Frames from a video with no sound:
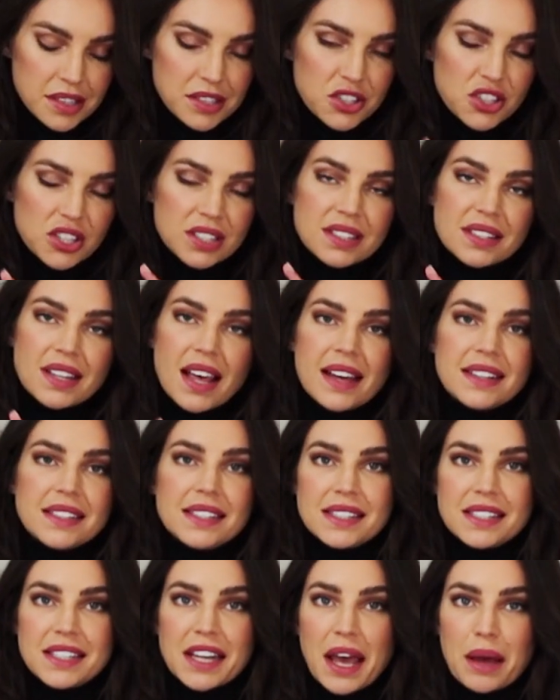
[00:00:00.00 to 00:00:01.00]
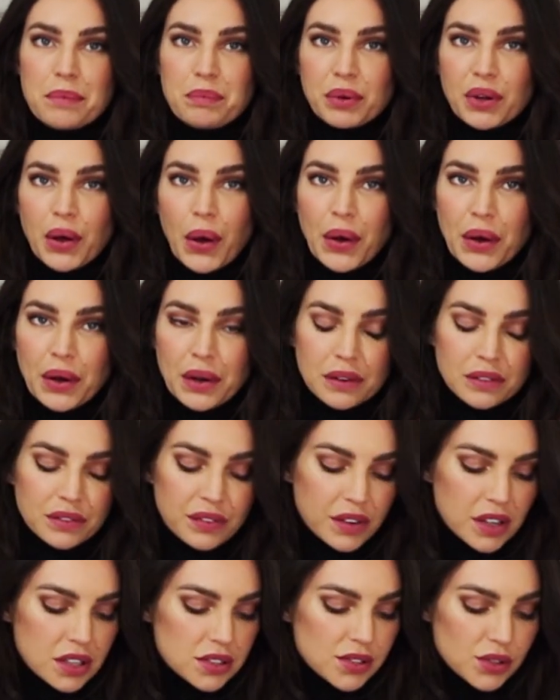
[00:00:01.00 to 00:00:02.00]
Just that step
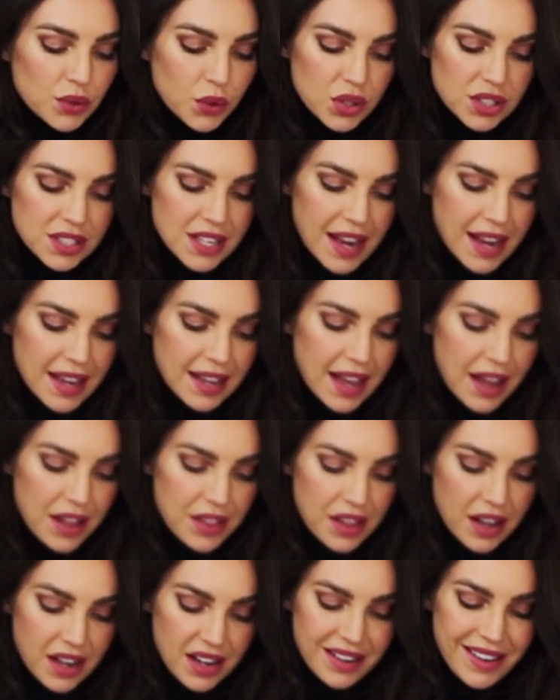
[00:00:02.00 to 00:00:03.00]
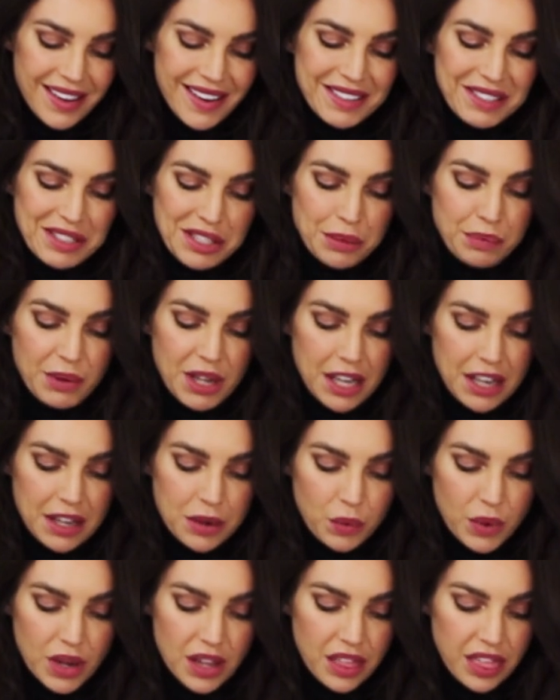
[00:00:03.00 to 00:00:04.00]
of sauteing out the onions to
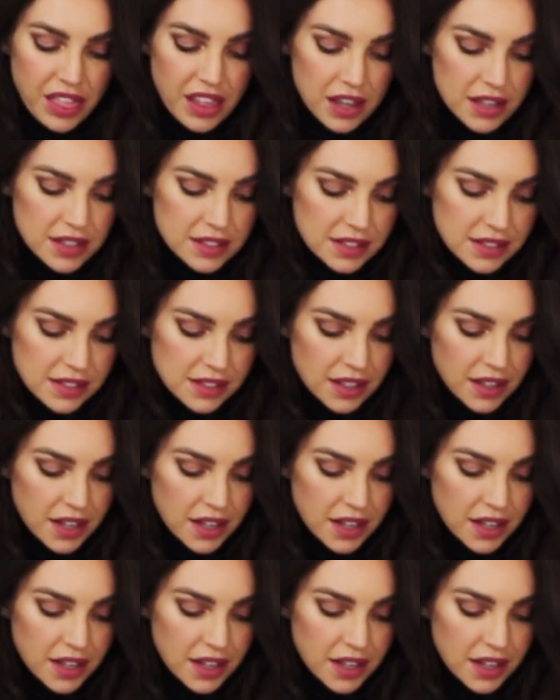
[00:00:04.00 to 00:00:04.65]
begin with is